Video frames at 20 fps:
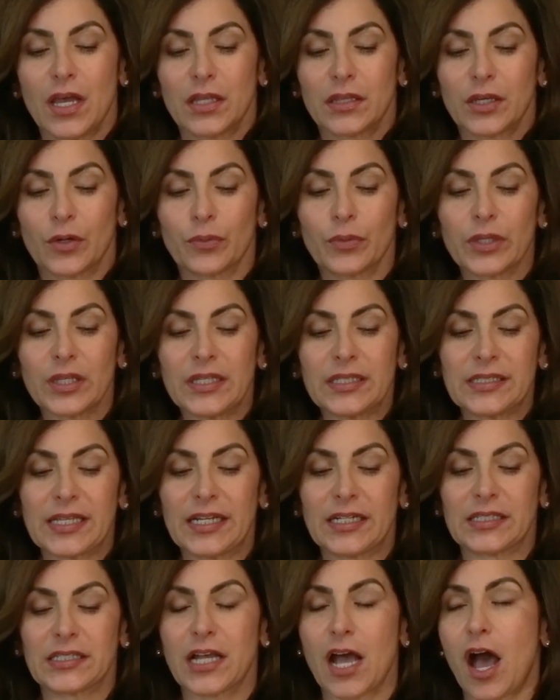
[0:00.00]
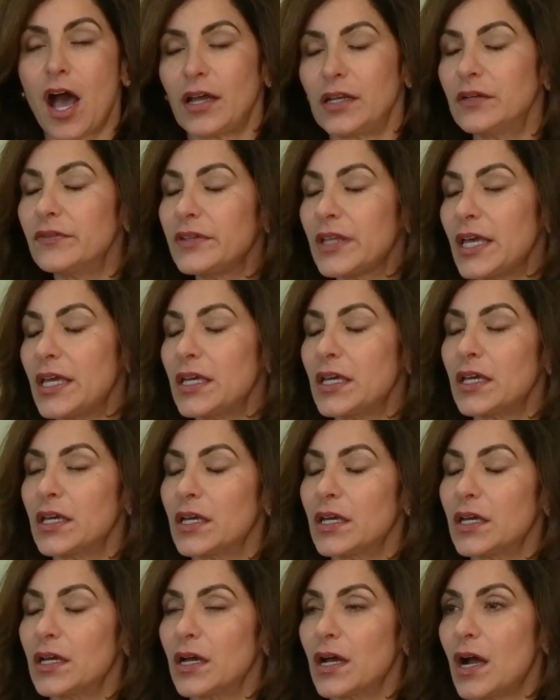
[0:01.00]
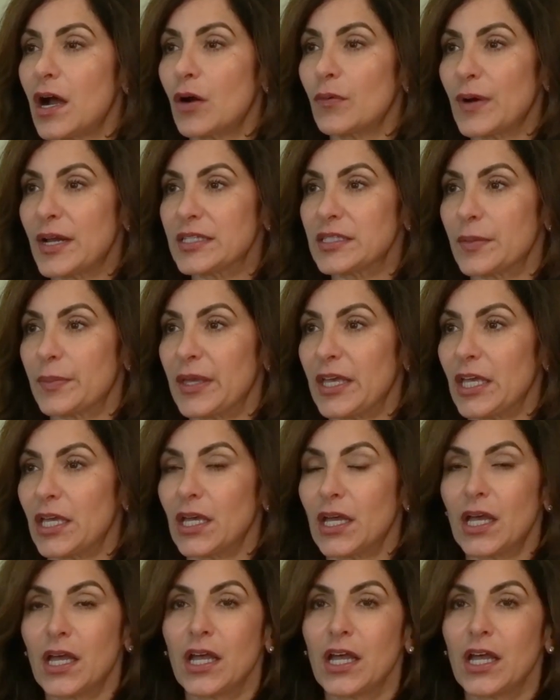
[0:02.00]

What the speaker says: that real estate is kind of like a recipe.